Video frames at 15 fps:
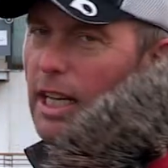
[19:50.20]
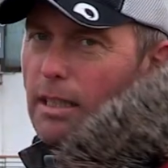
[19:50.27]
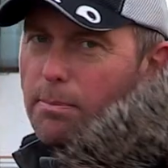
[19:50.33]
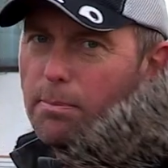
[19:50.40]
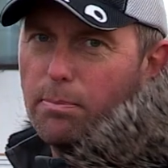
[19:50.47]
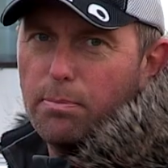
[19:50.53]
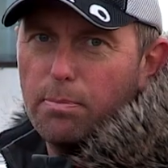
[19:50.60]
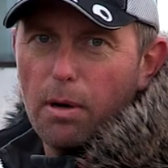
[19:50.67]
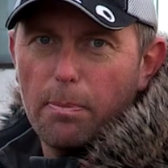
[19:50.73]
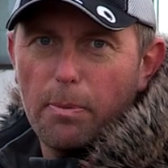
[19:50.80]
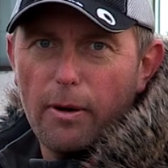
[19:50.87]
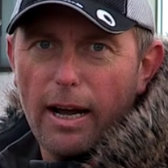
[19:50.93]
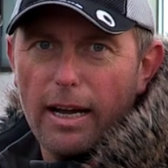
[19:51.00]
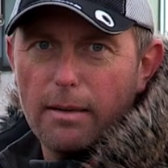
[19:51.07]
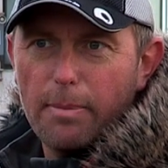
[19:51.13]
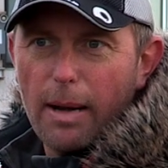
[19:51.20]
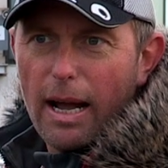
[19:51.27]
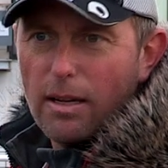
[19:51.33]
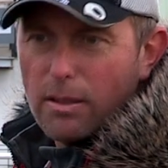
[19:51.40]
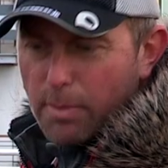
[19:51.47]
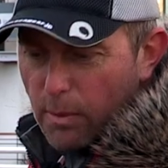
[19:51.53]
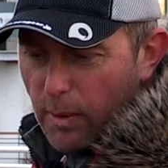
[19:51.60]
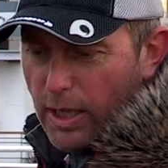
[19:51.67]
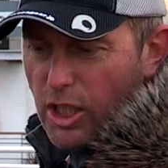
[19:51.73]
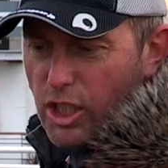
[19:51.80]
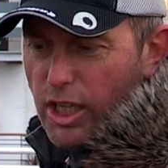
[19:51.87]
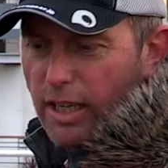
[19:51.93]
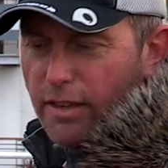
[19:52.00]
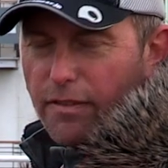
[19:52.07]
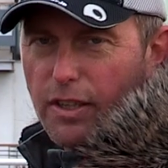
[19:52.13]
that's proper out of bounds, but when you're
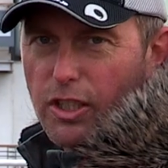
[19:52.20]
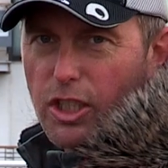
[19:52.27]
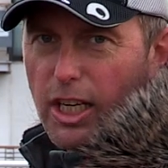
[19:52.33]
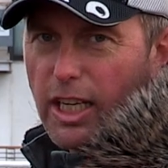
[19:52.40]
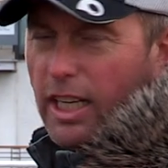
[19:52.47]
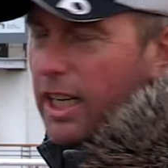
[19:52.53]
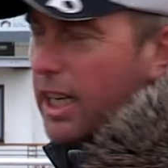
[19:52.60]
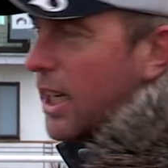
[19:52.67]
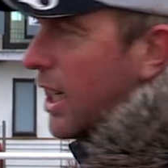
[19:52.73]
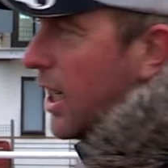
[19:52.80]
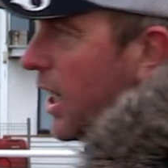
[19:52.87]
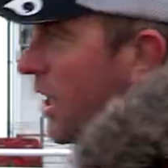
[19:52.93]
jig fishing, you